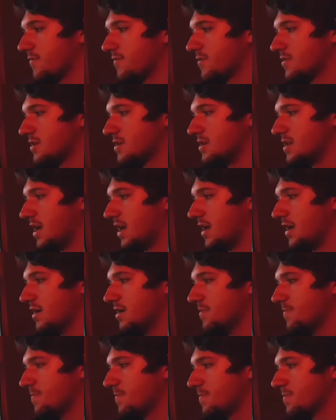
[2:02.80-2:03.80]
for the
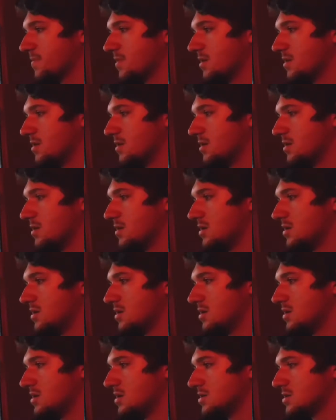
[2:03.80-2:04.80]
day
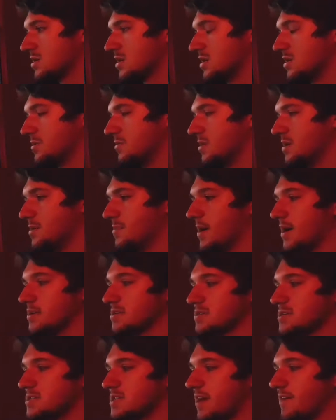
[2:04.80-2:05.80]
is going to be about
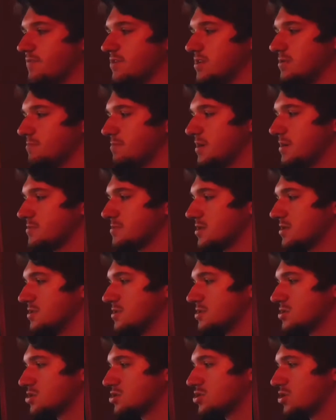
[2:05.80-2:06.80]
70 pips on
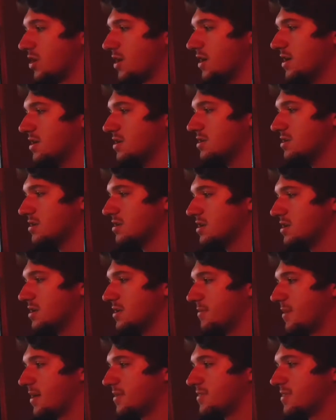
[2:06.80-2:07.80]
this trade and
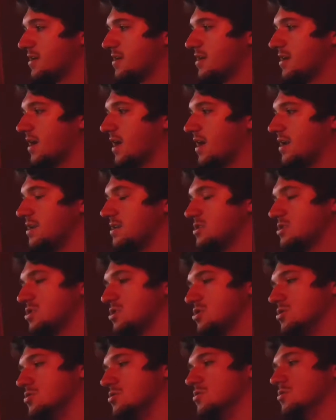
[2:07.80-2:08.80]
about the
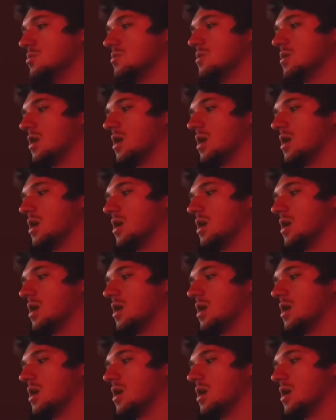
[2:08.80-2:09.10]
82